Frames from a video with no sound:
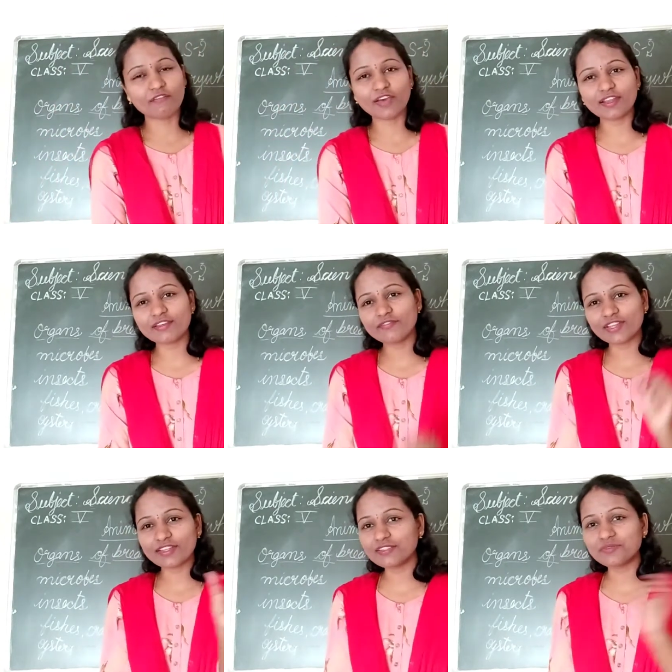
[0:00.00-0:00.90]

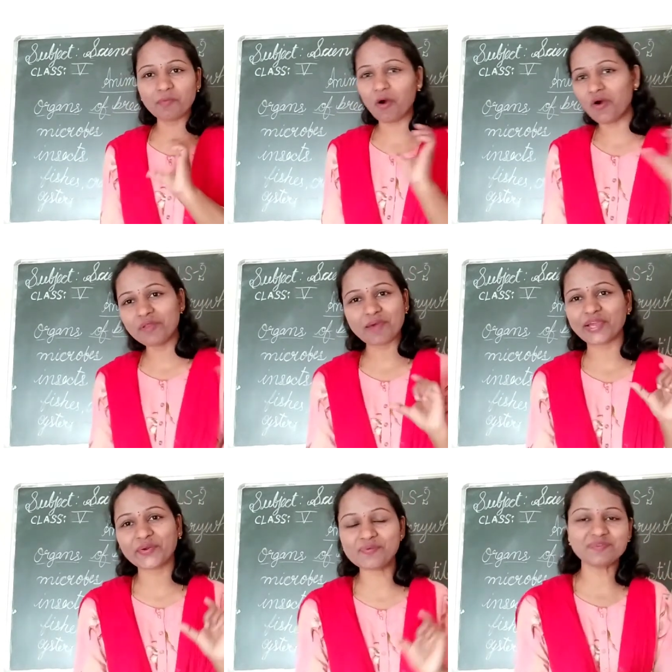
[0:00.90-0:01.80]
very small
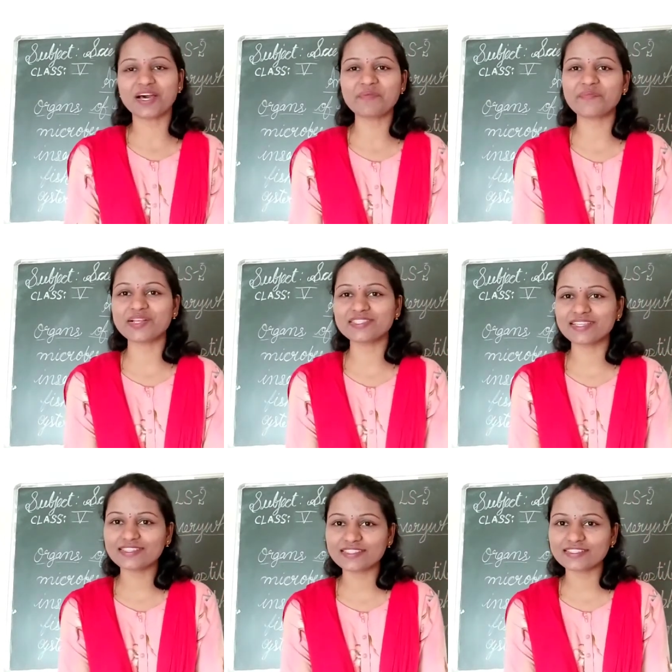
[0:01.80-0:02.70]
microbes are
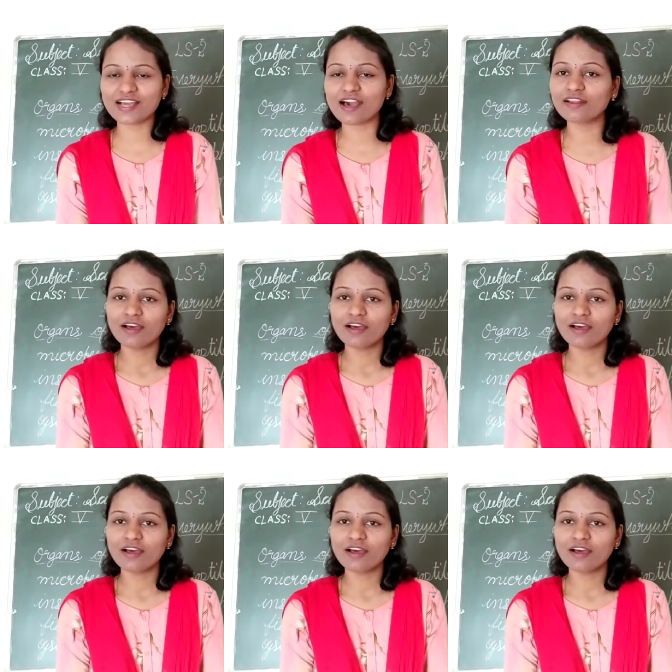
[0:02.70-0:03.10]
present in our